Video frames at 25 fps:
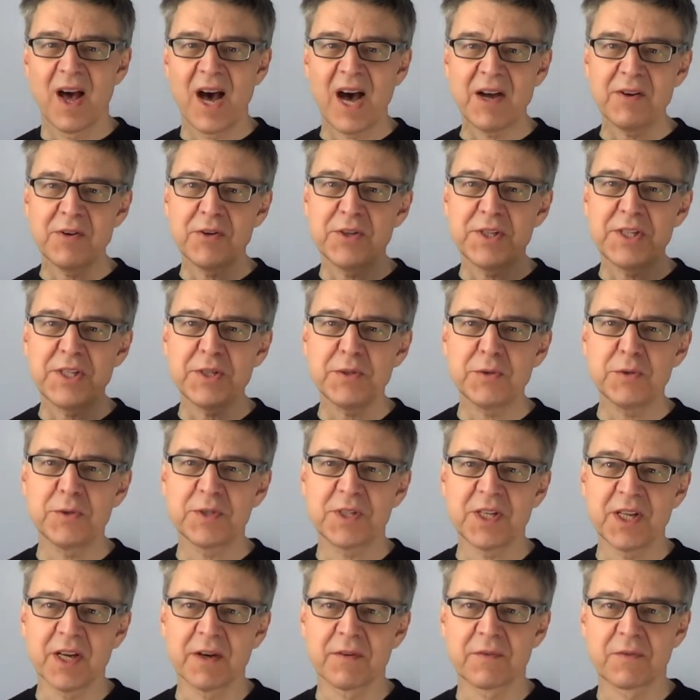How do you do,
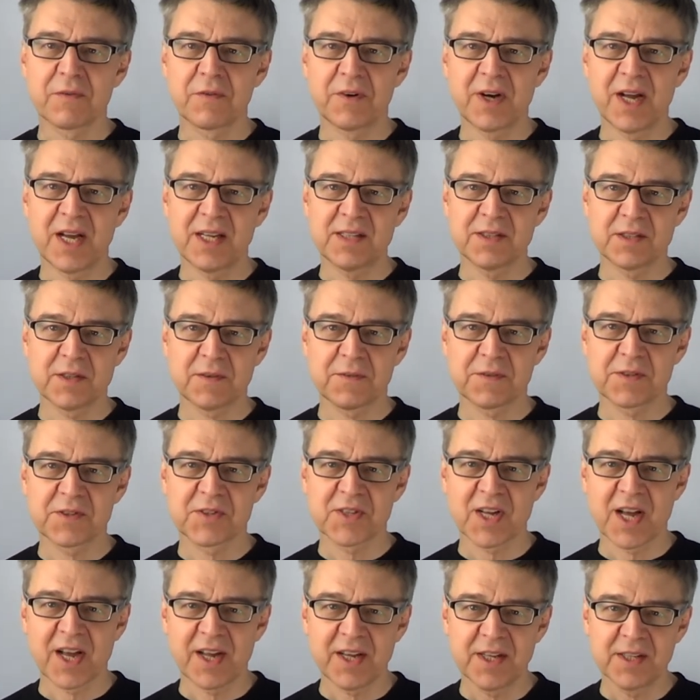dear friends of
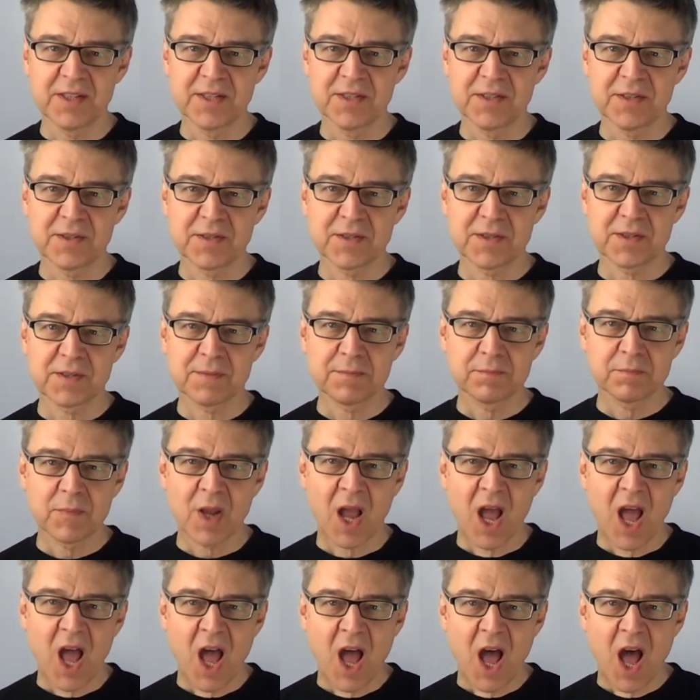science?
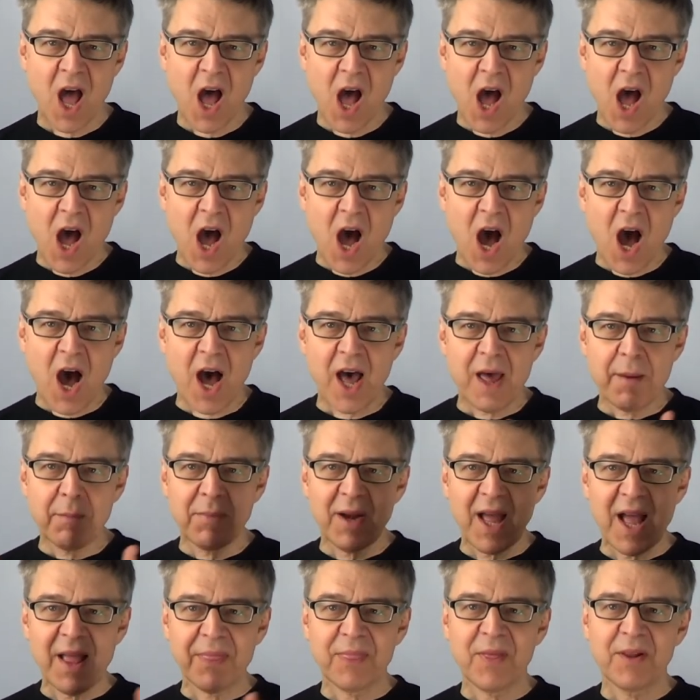I'm
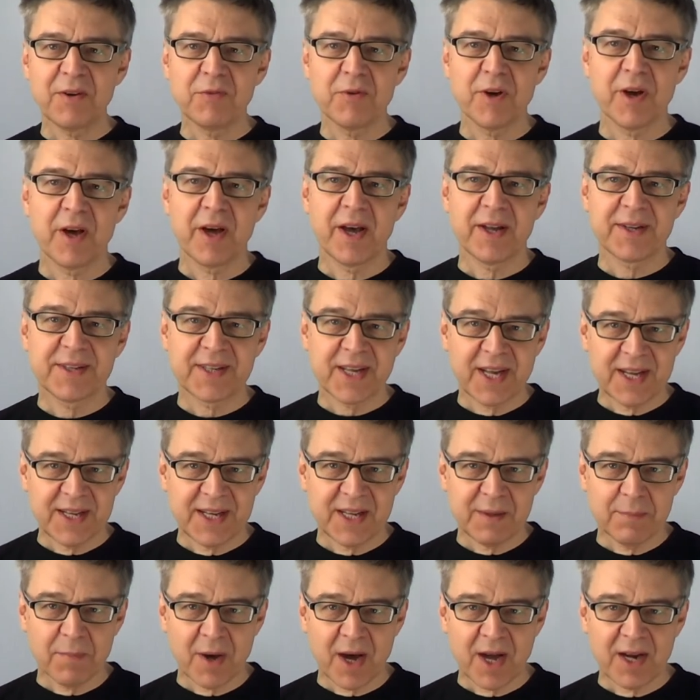glad that you are
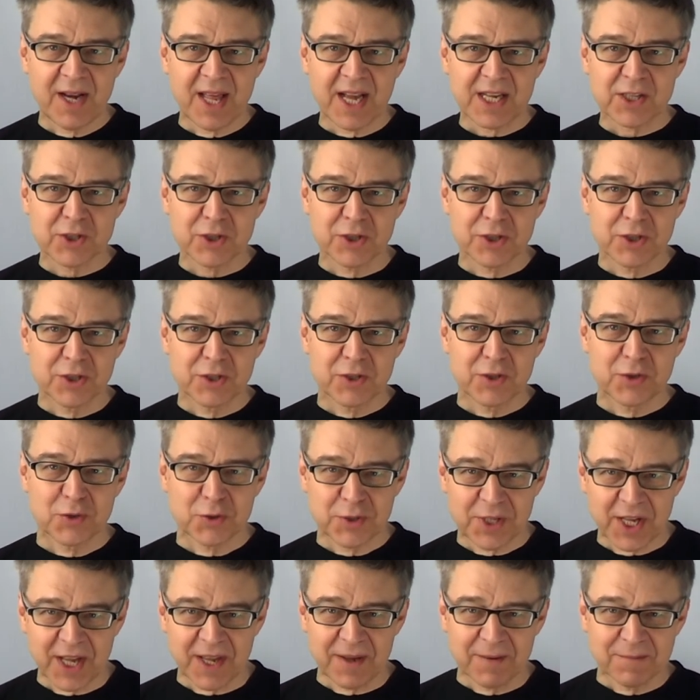attending my lecture
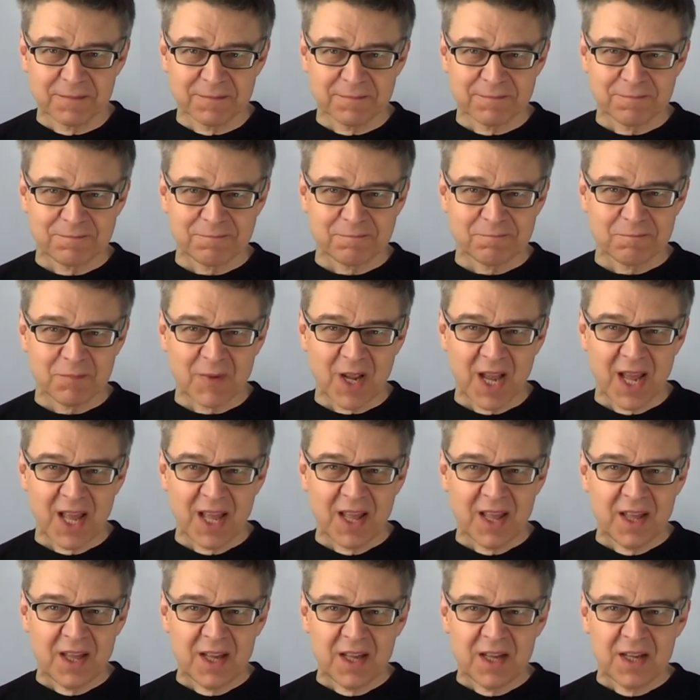today.
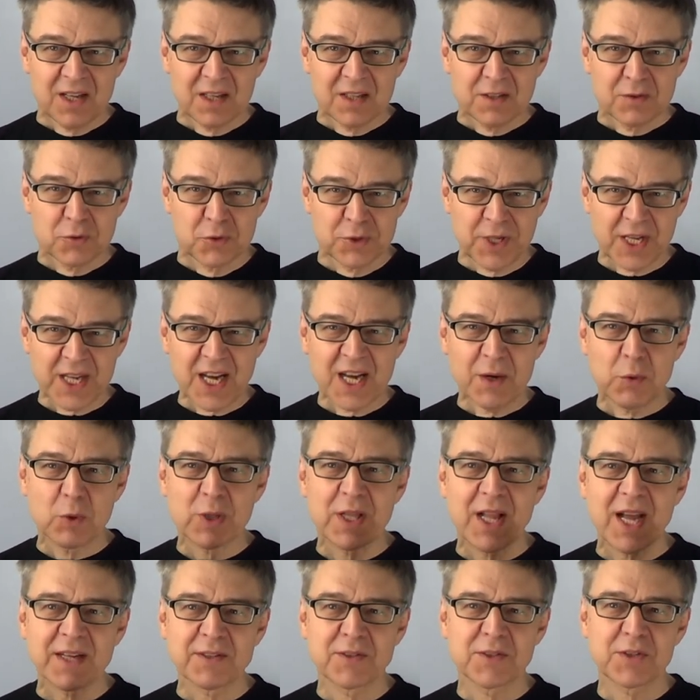Today I
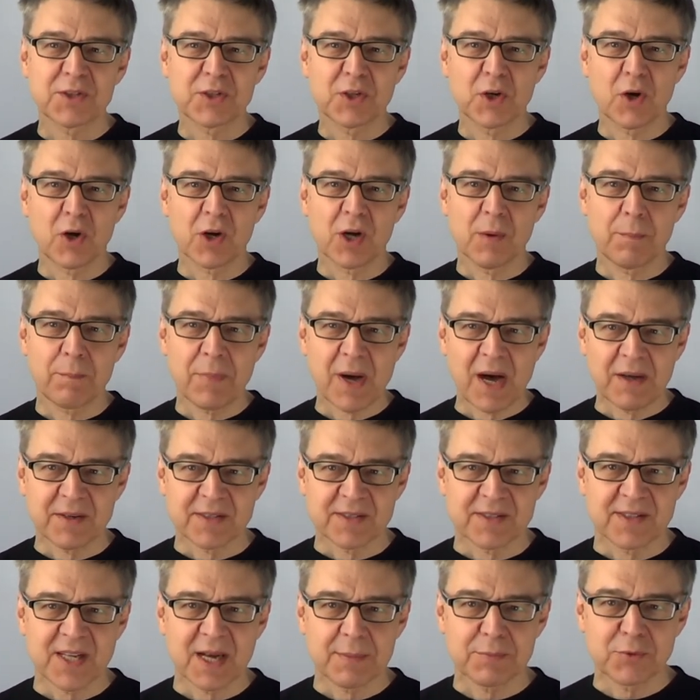would like to talk about
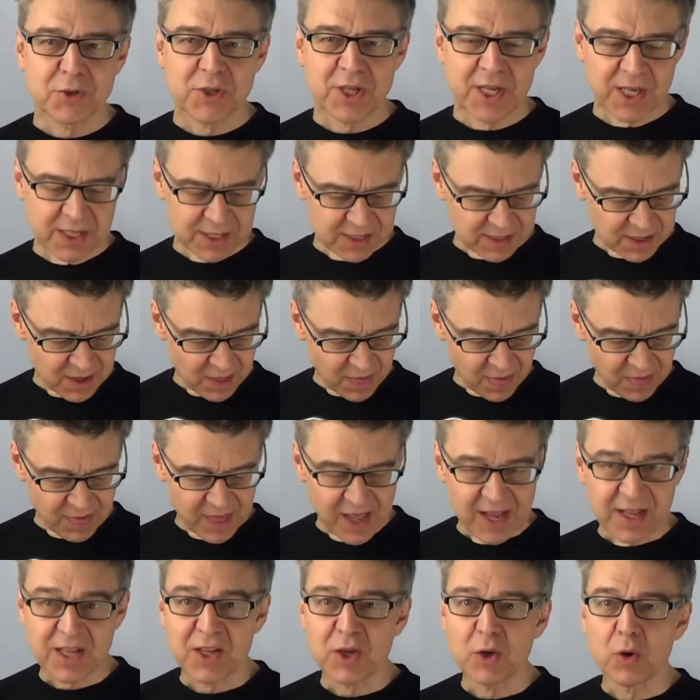a subject
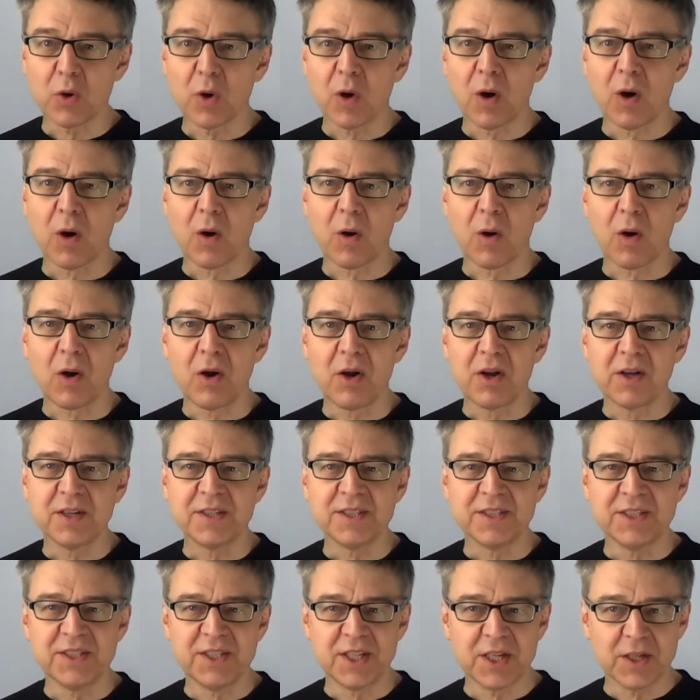that you all
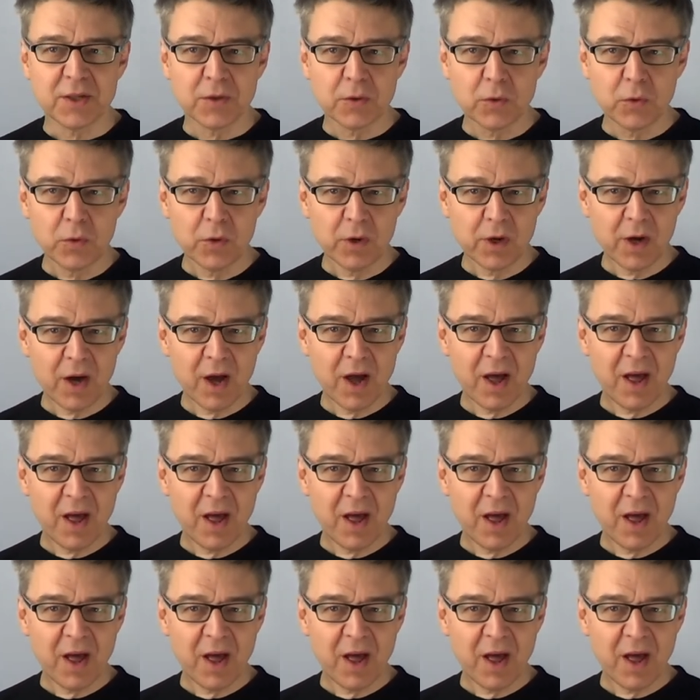know,